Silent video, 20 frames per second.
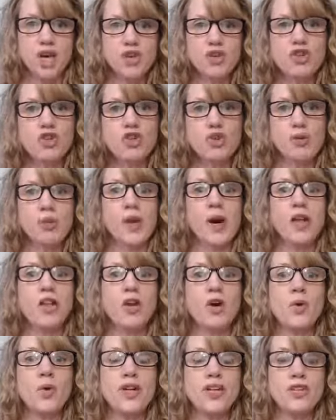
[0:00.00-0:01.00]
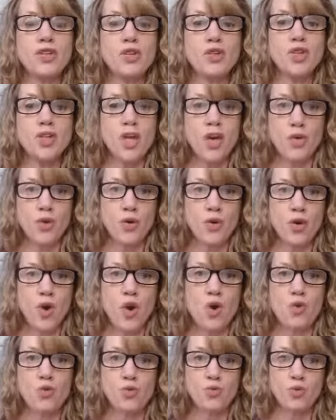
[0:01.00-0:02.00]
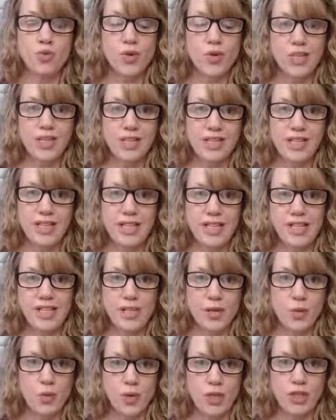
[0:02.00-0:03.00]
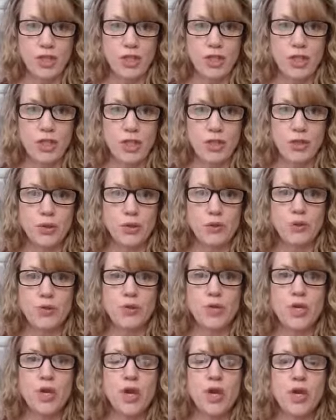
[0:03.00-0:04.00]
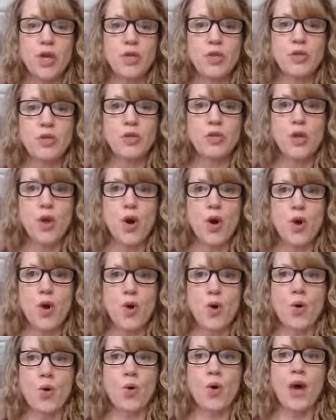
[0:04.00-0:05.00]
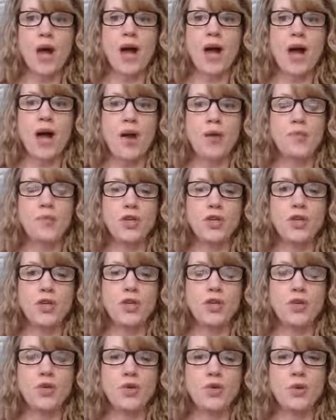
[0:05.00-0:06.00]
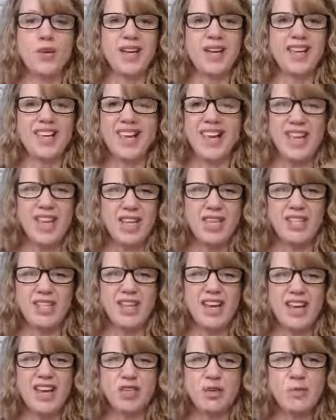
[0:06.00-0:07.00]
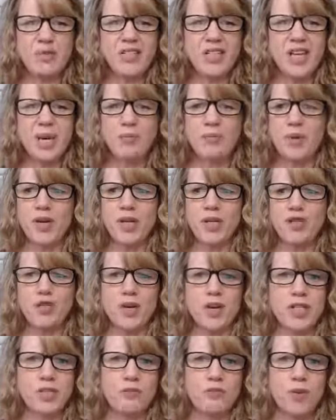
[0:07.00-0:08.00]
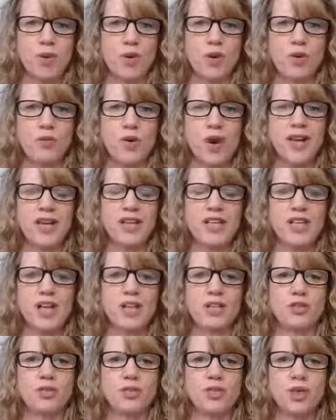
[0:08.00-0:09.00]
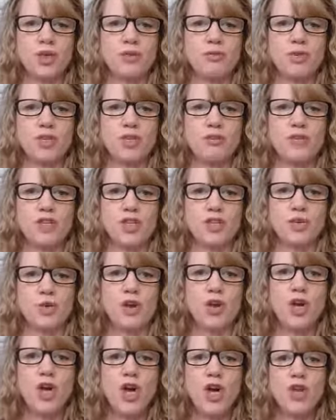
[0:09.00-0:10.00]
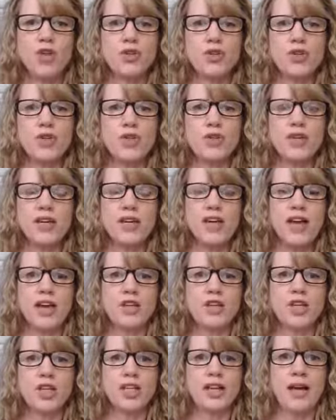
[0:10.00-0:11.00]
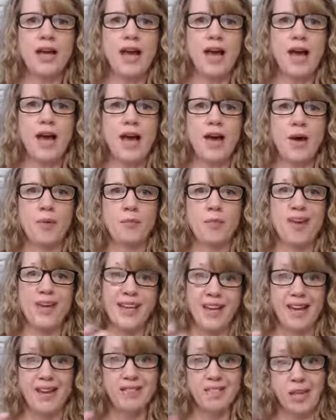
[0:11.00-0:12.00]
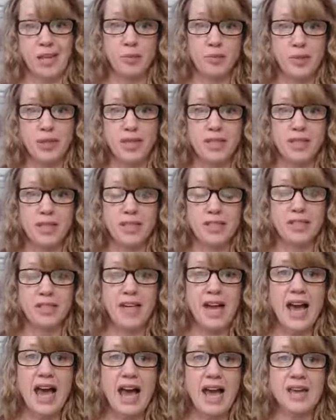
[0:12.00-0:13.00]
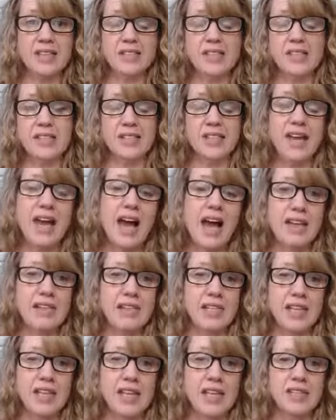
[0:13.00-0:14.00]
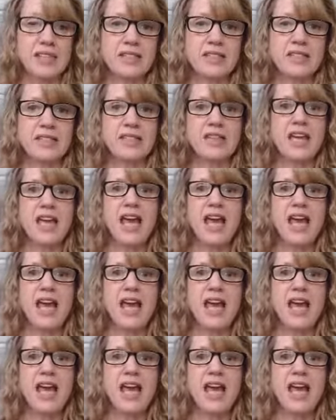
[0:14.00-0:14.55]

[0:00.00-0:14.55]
Trello is another really easy one to use. So it's almost like a Pinterest board, right? It's really, really visual. So you can actually, again, template these tasks and task lists,